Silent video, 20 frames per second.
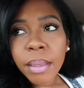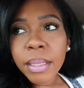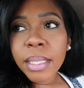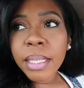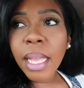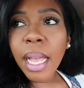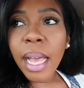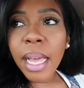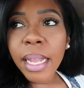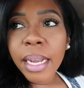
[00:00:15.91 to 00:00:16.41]

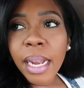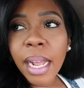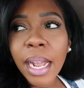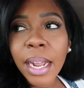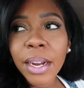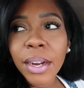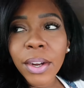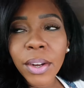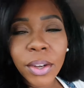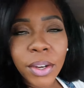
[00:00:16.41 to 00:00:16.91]
Scott and
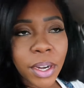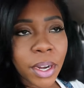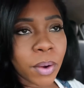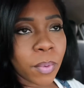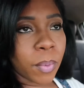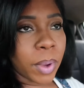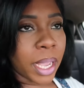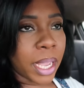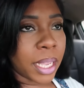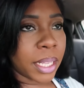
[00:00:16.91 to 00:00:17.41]
I are on our
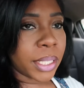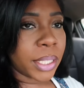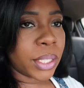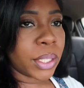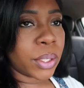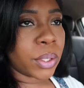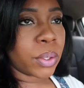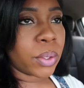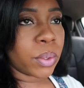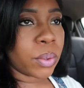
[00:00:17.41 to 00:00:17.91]
way
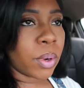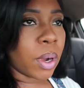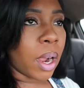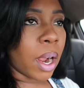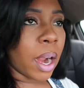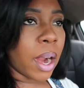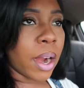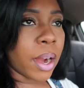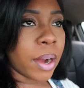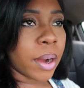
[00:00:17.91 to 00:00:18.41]
to
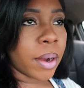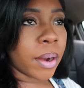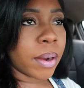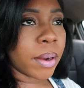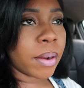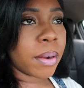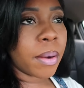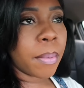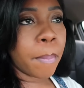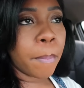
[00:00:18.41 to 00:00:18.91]

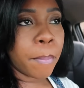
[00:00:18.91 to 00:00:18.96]
our